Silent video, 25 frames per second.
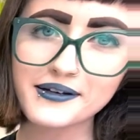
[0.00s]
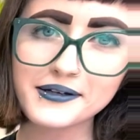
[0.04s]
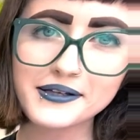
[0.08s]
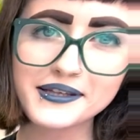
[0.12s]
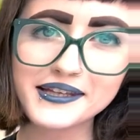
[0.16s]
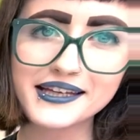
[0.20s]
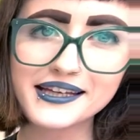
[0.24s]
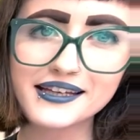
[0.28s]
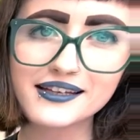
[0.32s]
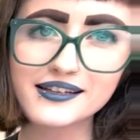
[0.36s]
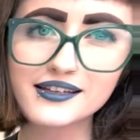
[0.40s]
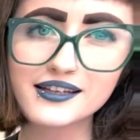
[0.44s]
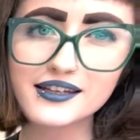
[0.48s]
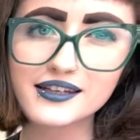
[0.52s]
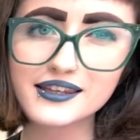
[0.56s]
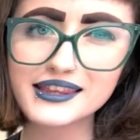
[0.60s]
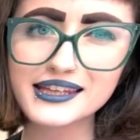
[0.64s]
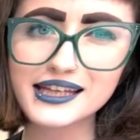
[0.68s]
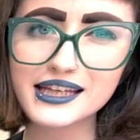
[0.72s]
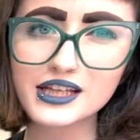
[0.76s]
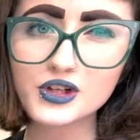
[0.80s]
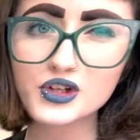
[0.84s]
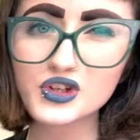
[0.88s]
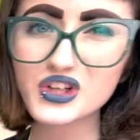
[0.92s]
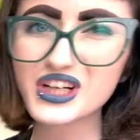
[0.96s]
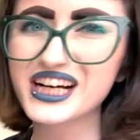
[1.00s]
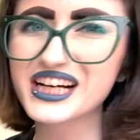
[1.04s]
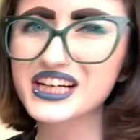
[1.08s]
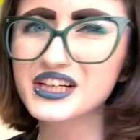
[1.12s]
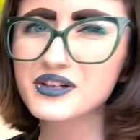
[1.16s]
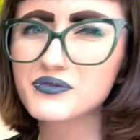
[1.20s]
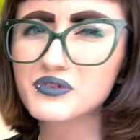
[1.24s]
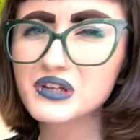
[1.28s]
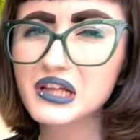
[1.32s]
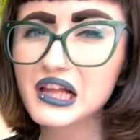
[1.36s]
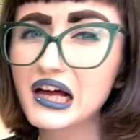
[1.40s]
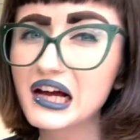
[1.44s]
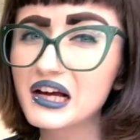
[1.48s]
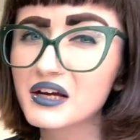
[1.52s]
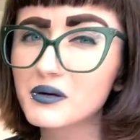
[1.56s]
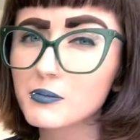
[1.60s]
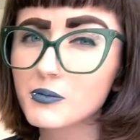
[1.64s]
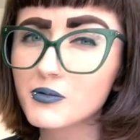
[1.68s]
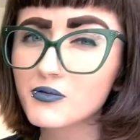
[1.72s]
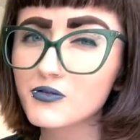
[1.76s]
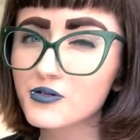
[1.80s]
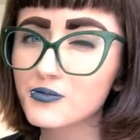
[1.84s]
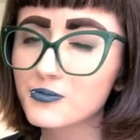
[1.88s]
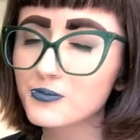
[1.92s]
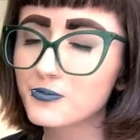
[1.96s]
I think they look kind of
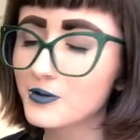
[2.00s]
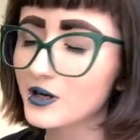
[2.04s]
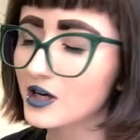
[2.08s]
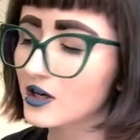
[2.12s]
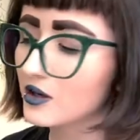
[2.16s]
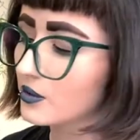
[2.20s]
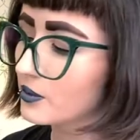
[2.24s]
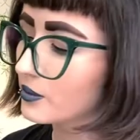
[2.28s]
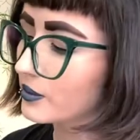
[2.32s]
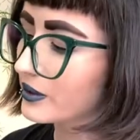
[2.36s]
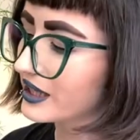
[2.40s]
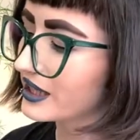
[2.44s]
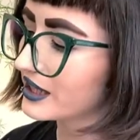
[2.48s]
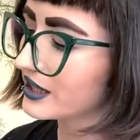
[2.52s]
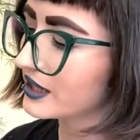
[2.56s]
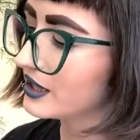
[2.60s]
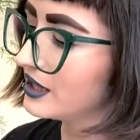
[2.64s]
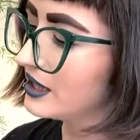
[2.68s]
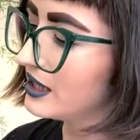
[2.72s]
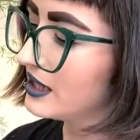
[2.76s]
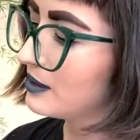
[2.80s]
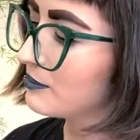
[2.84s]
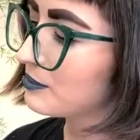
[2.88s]
lime from far away,